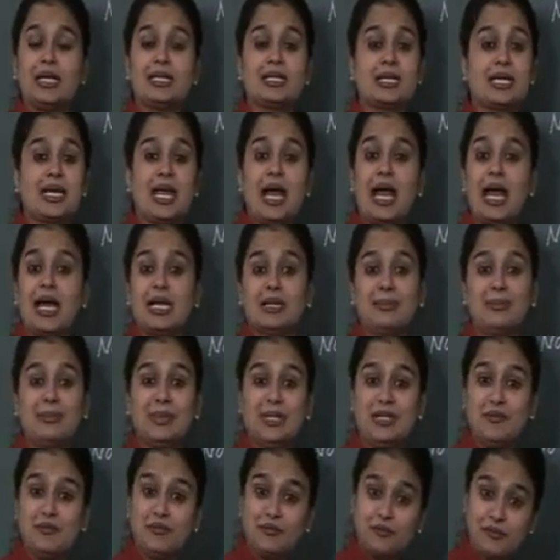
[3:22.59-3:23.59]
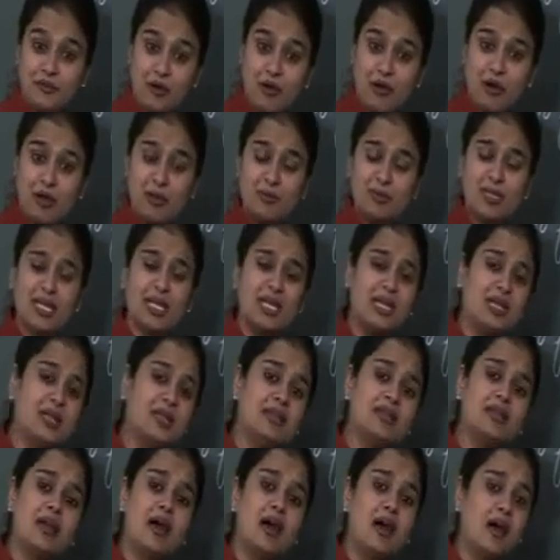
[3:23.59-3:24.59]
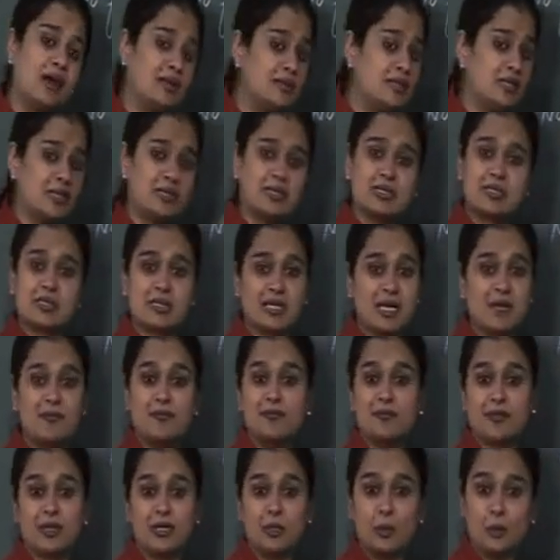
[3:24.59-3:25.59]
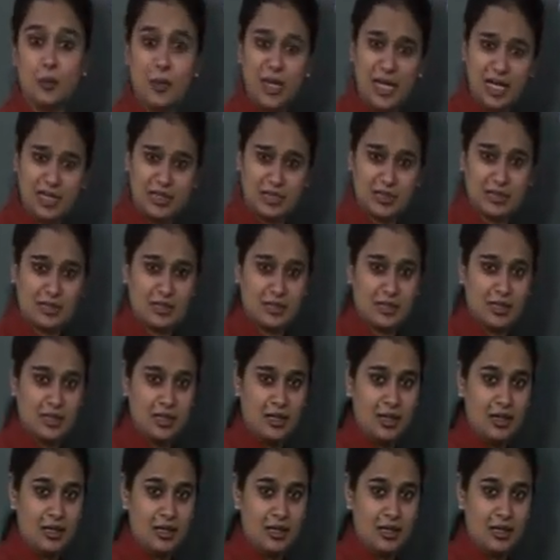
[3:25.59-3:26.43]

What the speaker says: it can be formed in other several ways.